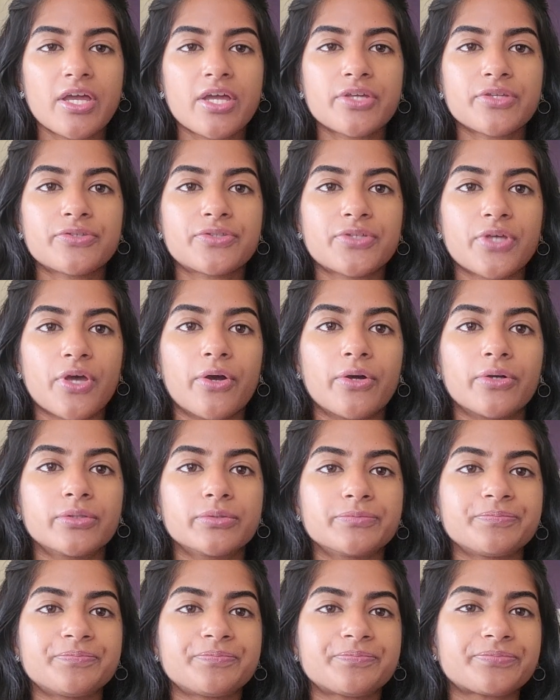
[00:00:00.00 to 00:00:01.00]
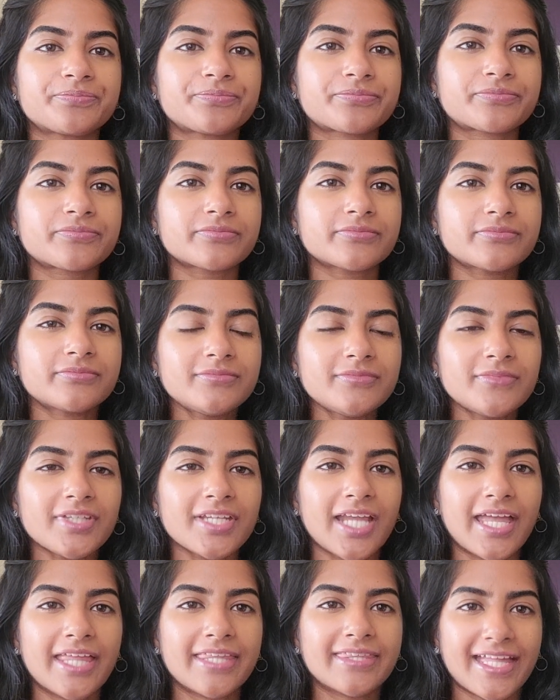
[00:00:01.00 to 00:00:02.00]
So
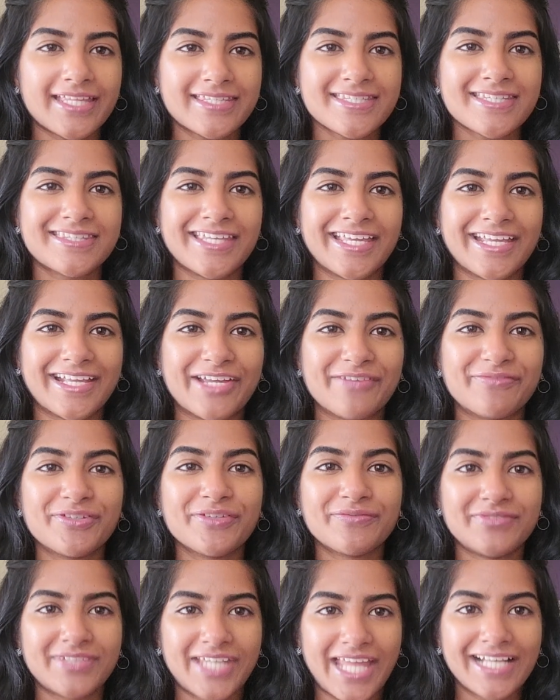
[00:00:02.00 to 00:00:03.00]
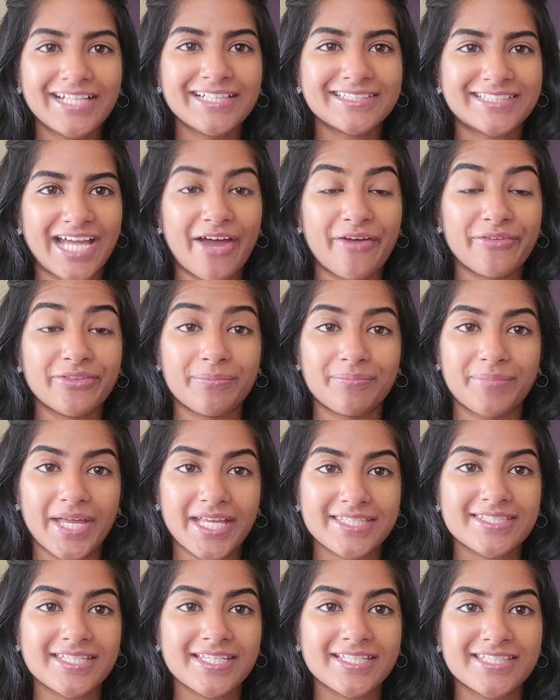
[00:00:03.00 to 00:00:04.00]
that's the thing. If you've nailed down the
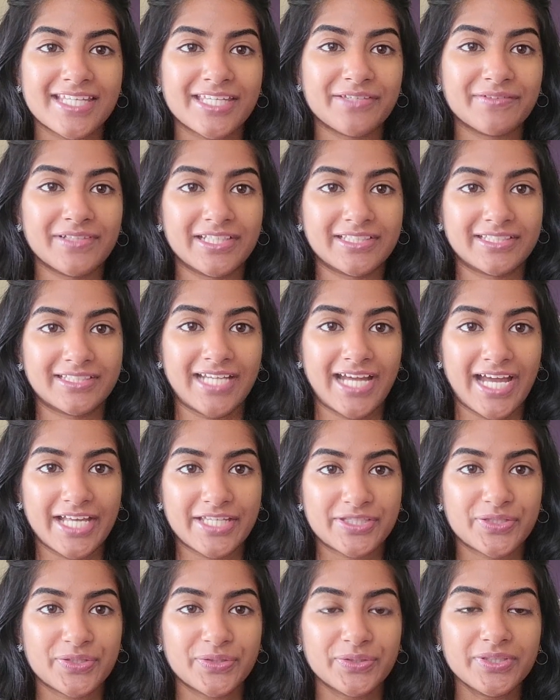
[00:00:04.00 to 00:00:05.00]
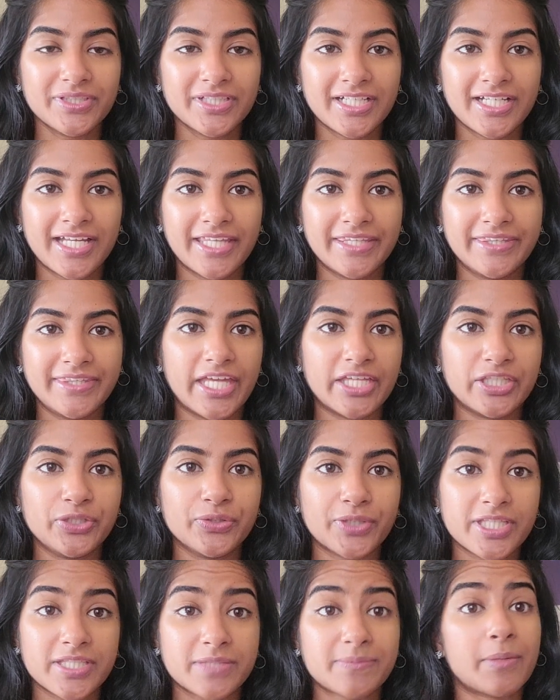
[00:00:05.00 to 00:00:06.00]
basics that you learned in high school, then you
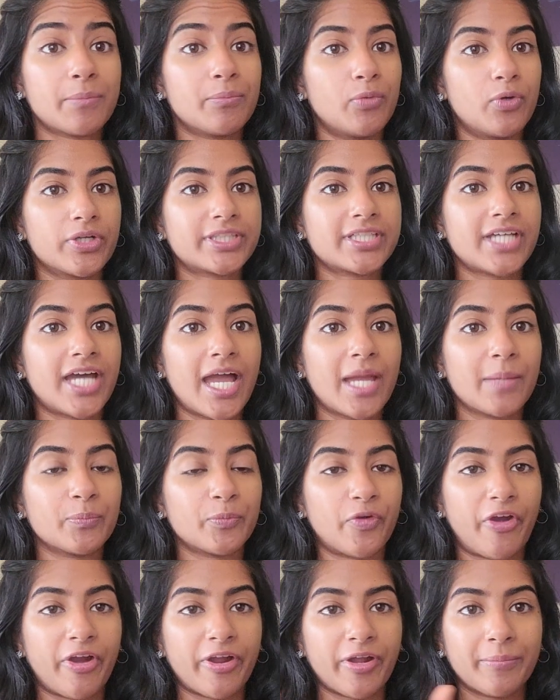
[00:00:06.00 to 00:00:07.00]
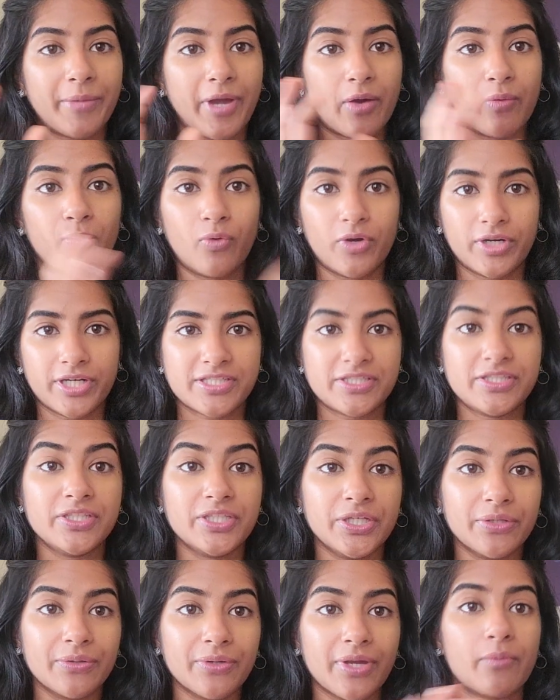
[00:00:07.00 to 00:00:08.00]
can spend more time worrying about what is
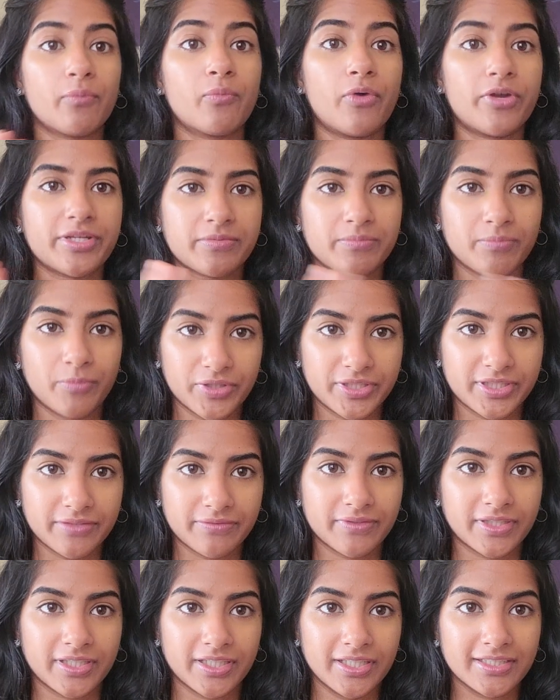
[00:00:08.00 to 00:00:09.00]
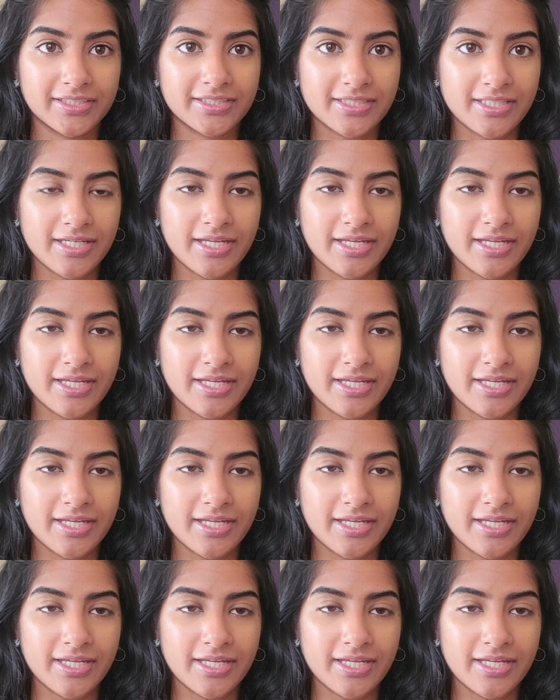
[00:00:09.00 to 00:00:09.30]
new and what is more difficult.